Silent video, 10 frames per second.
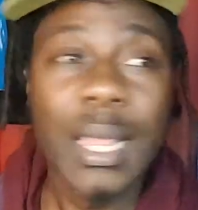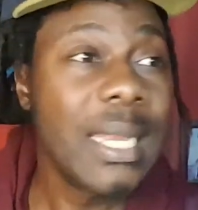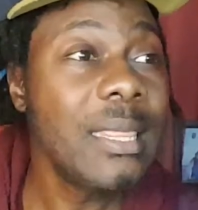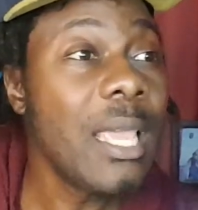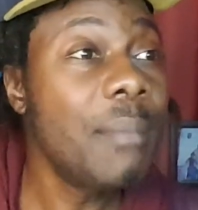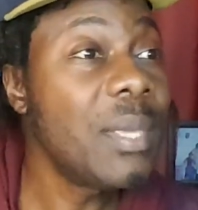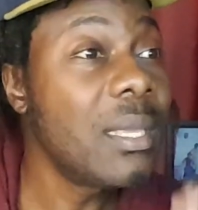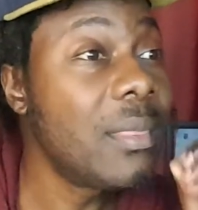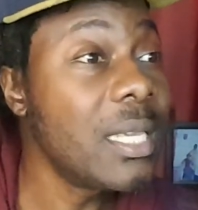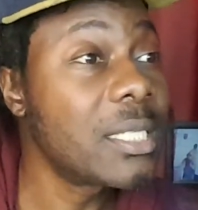Let there be
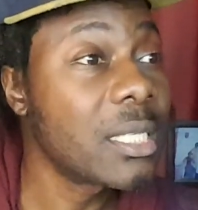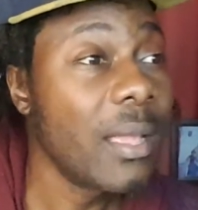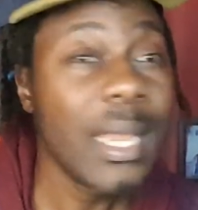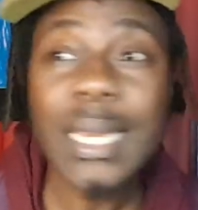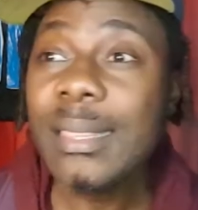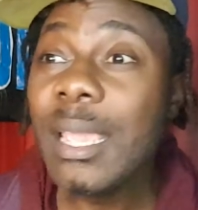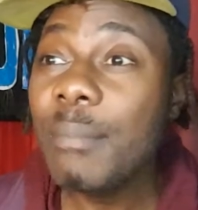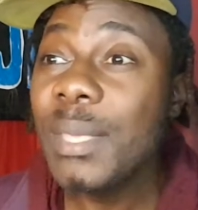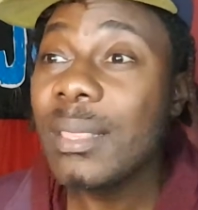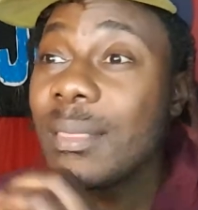this. Let there
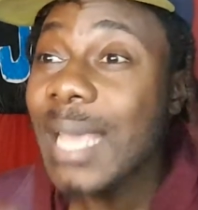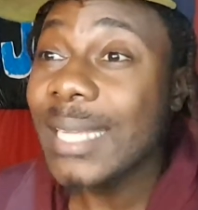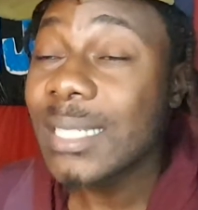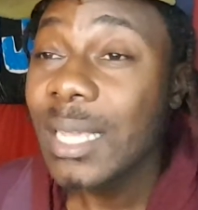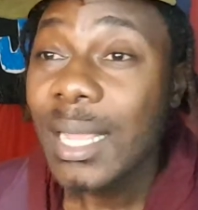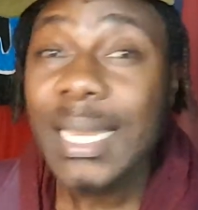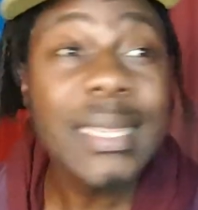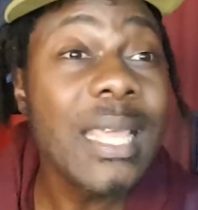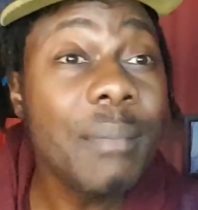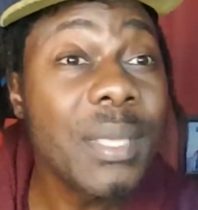be that. Let
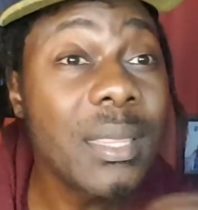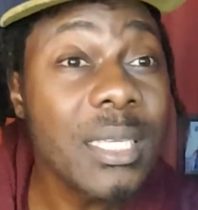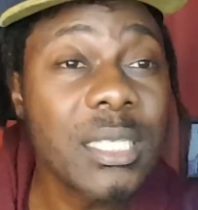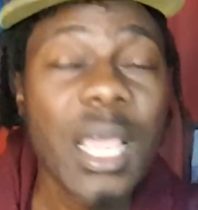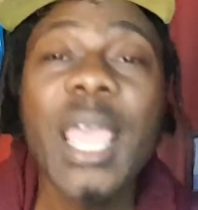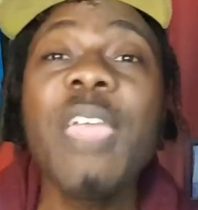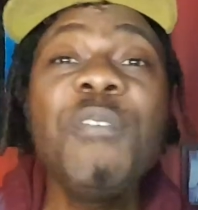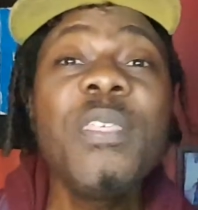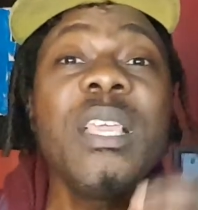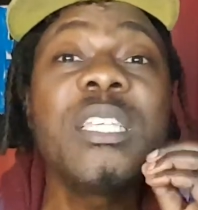there be this.
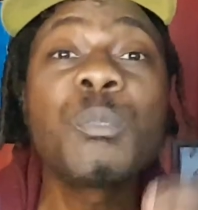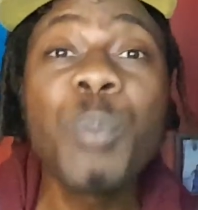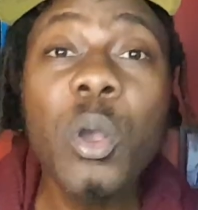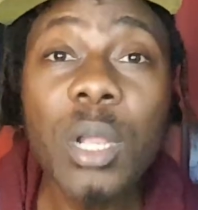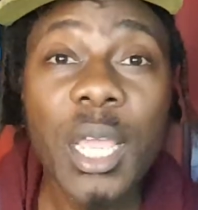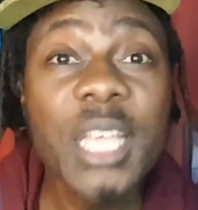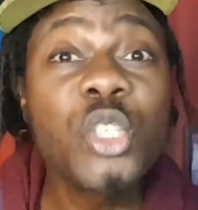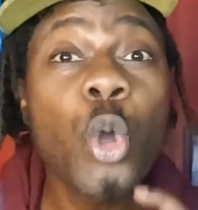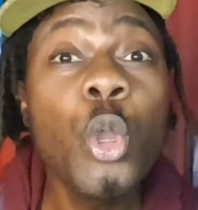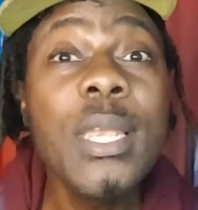Everything he spoke, it's
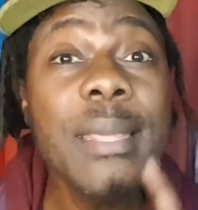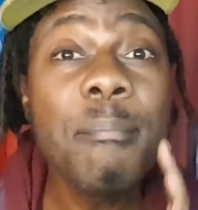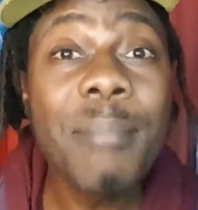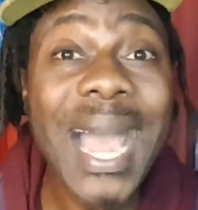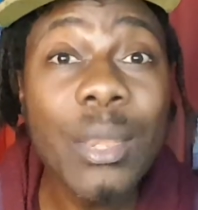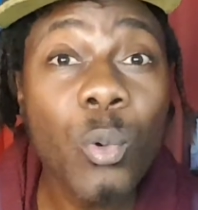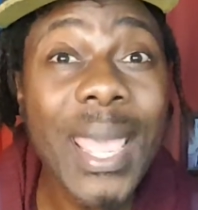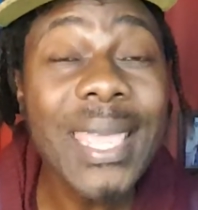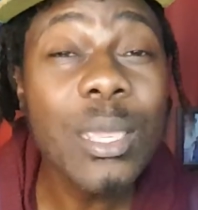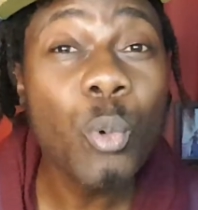only man where
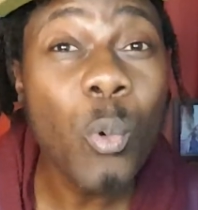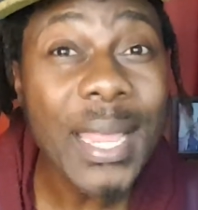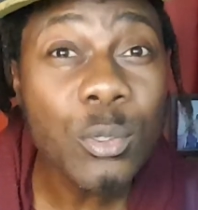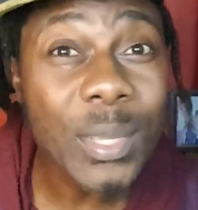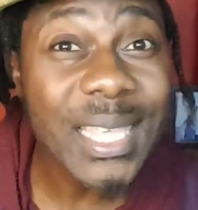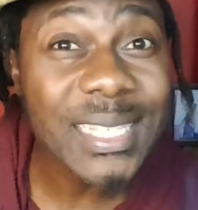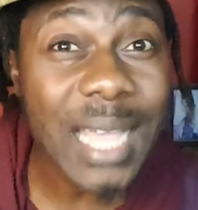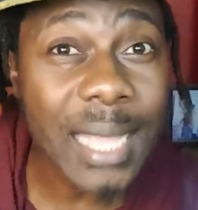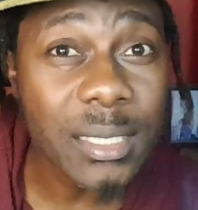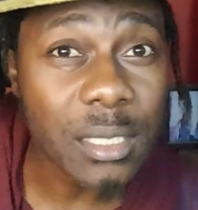he went with his
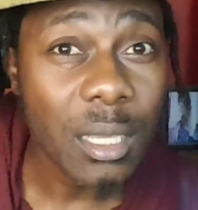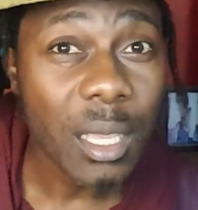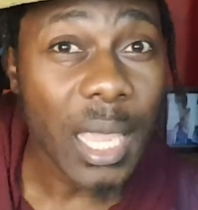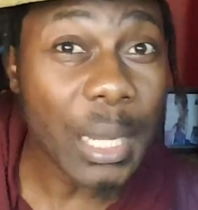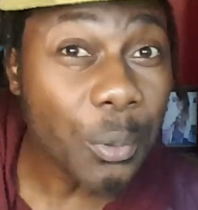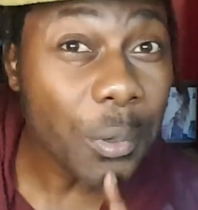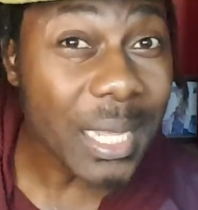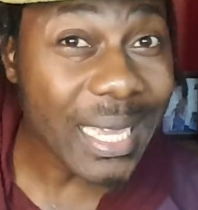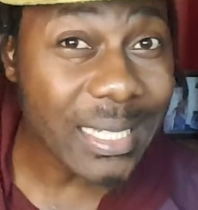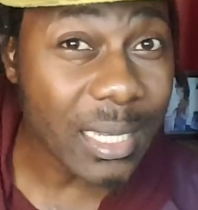hands and
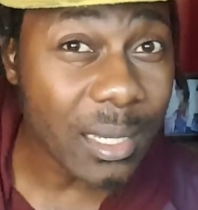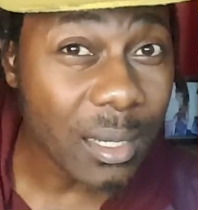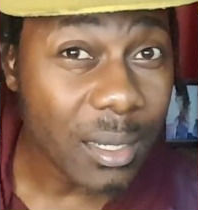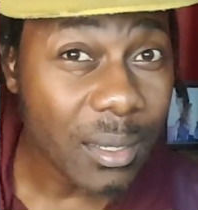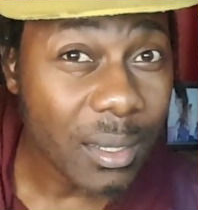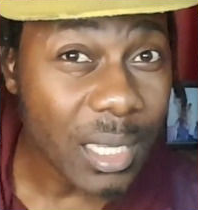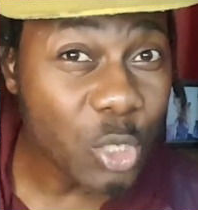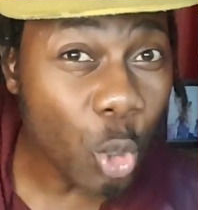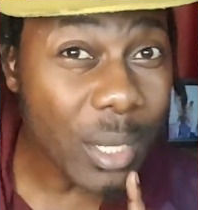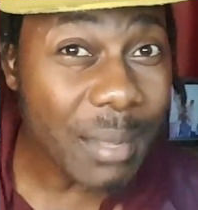created. It's
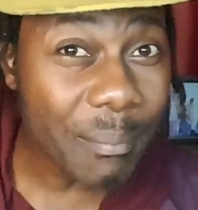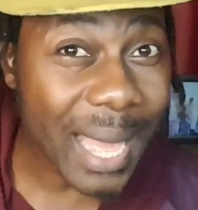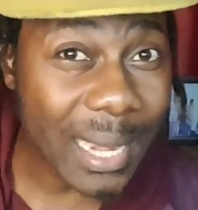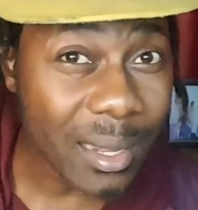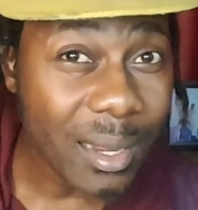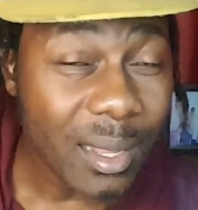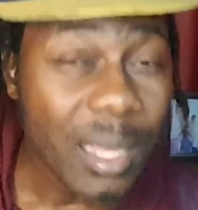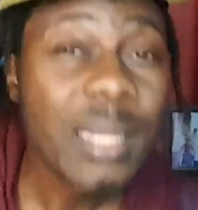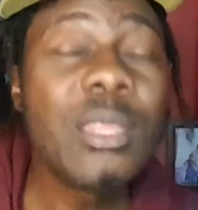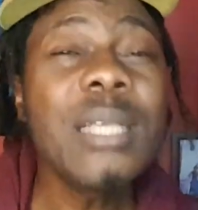only man.
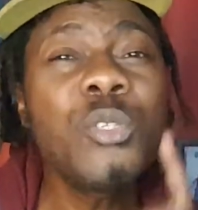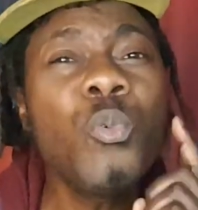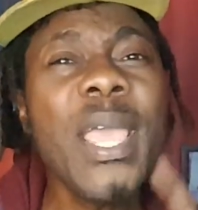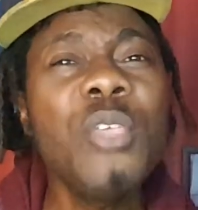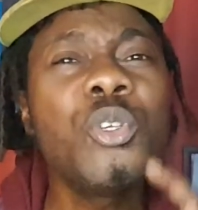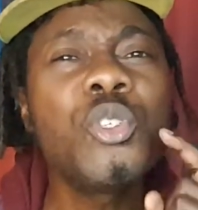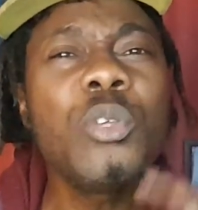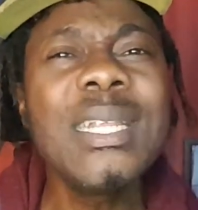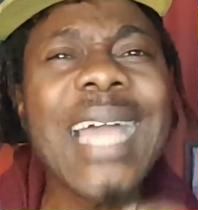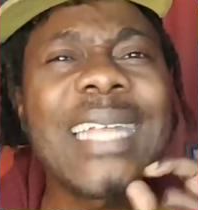That's where you
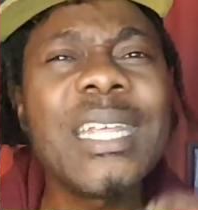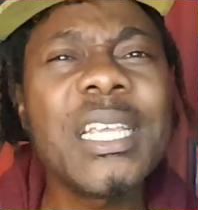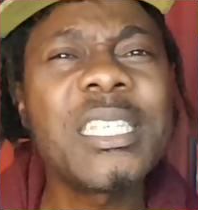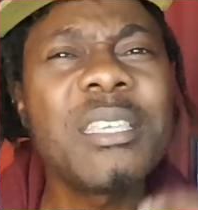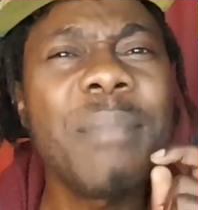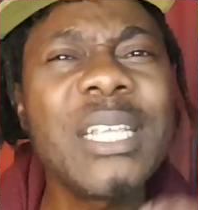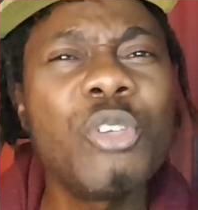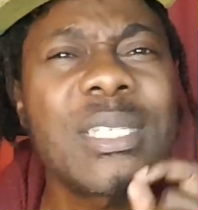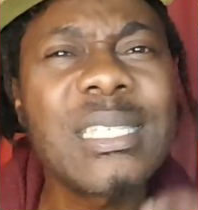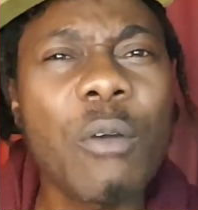shouldn't underestimate
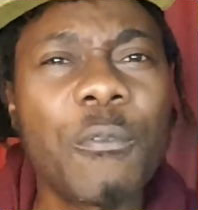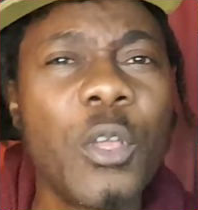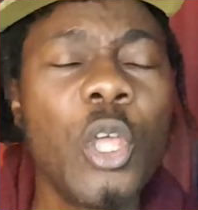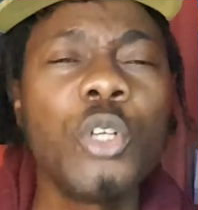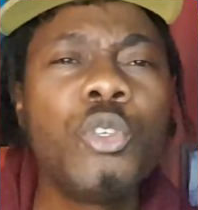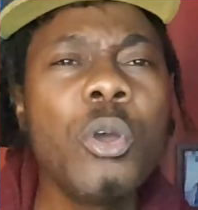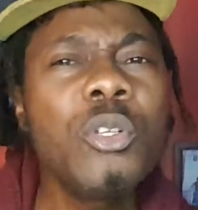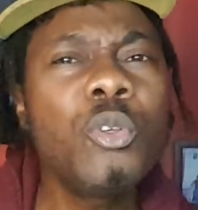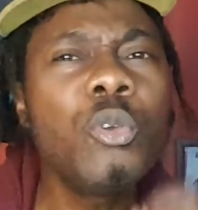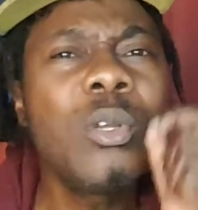yourself.
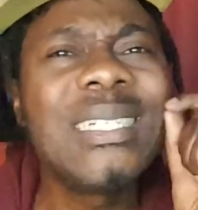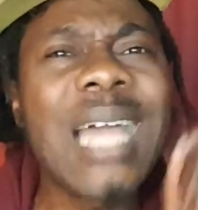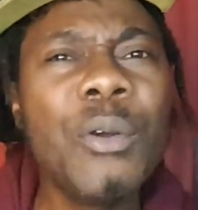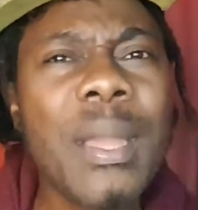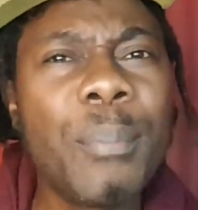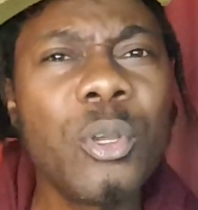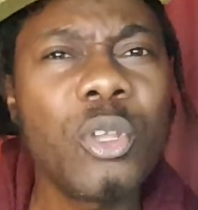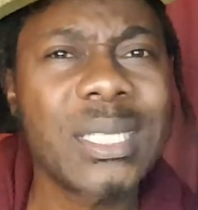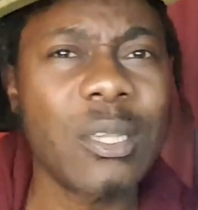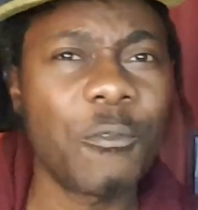Don't look down upon
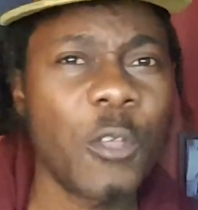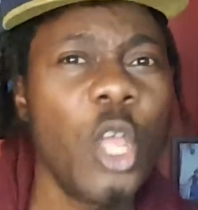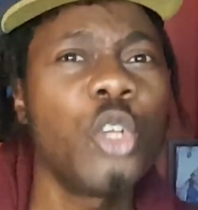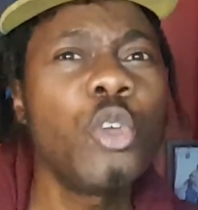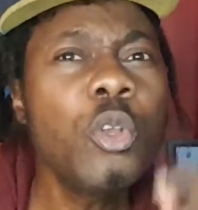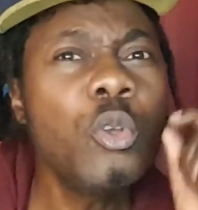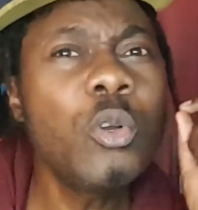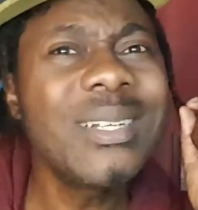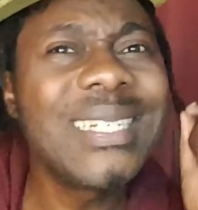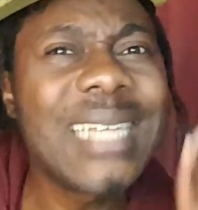yourself. Don't look
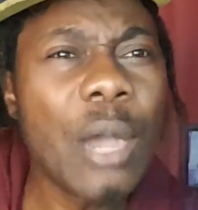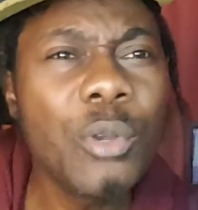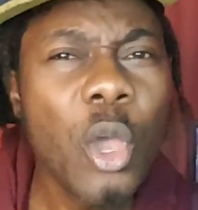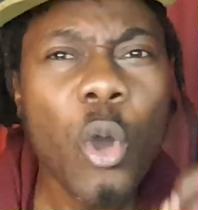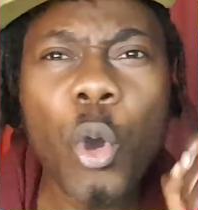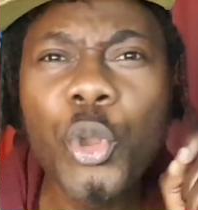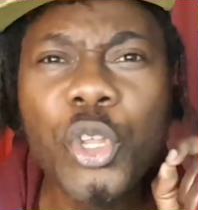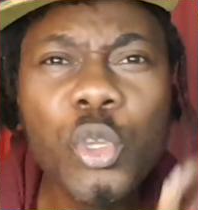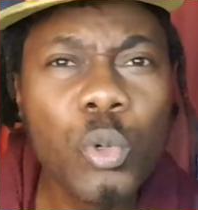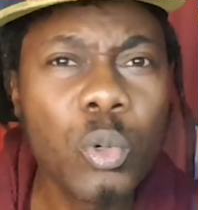down on
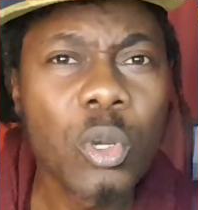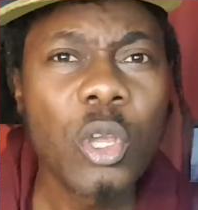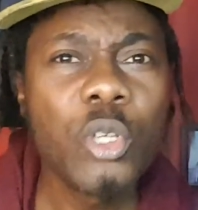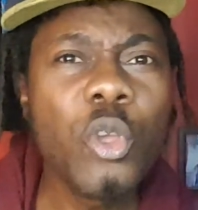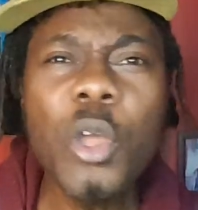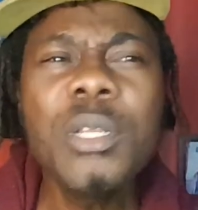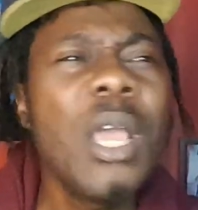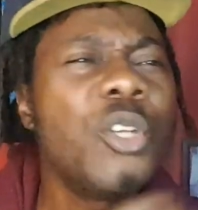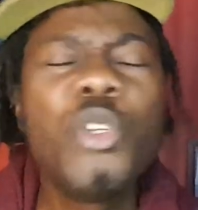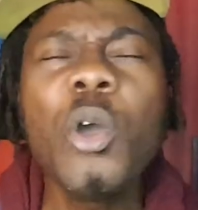you. Don't
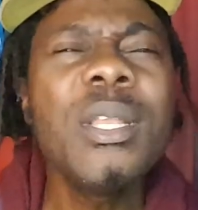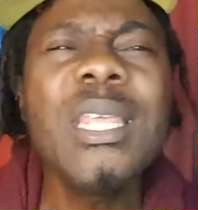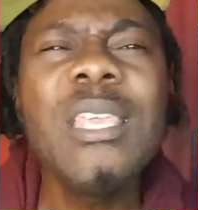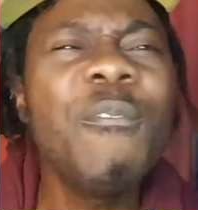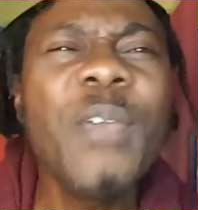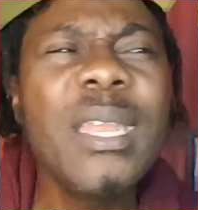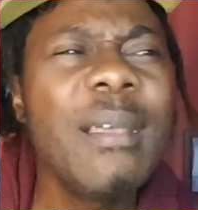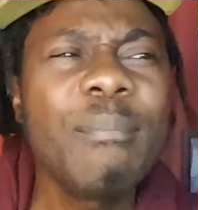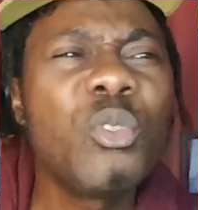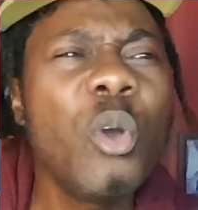
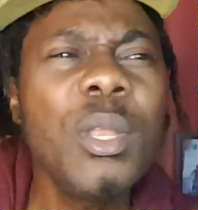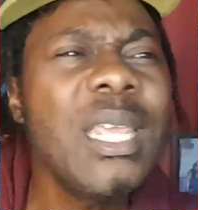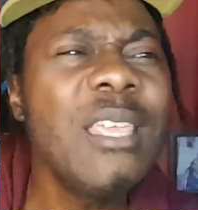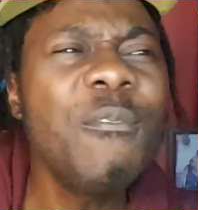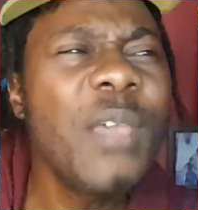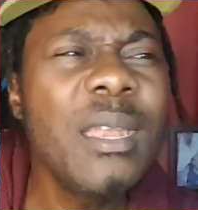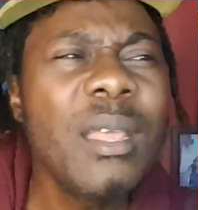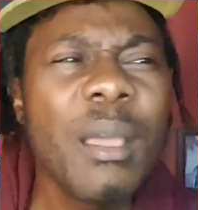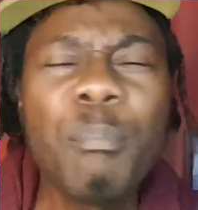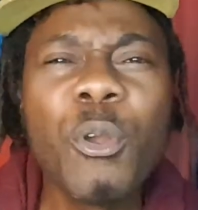even
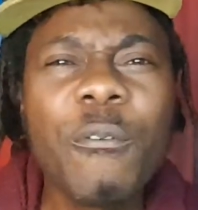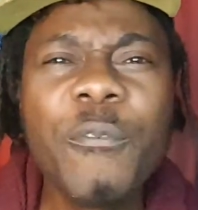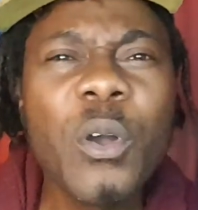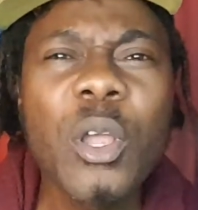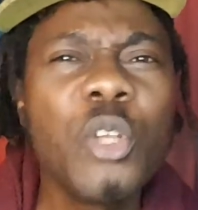provoke.